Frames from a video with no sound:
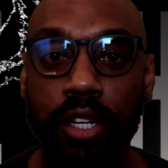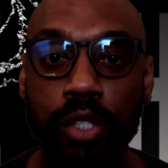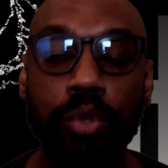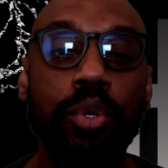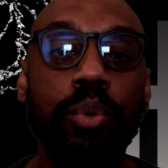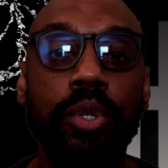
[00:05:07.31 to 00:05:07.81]

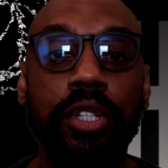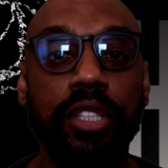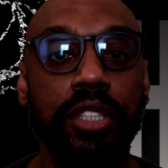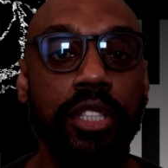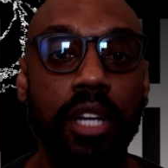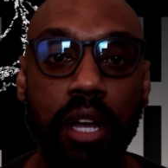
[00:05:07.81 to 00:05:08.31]
You do a
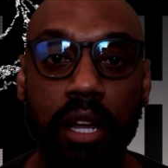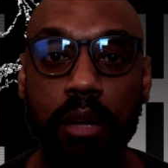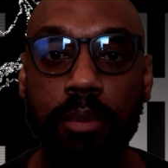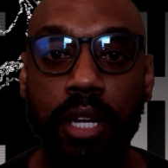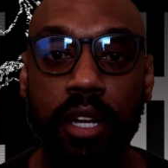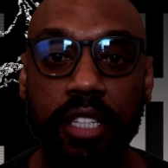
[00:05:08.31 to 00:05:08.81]
good
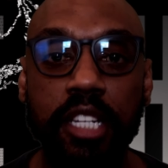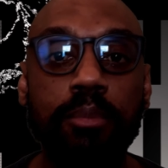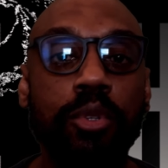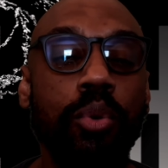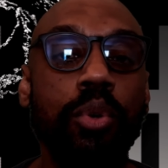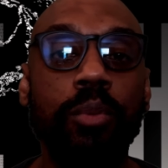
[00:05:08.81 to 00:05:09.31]
job.
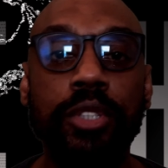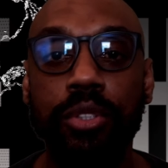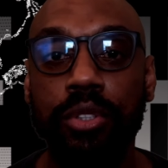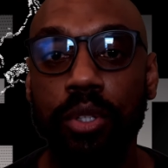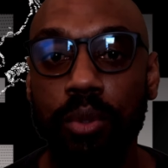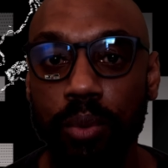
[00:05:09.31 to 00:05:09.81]
Keep doing what
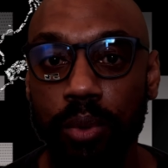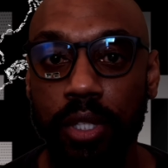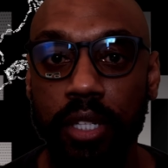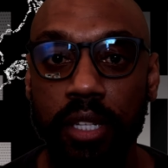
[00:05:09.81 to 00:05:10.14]
you're doing.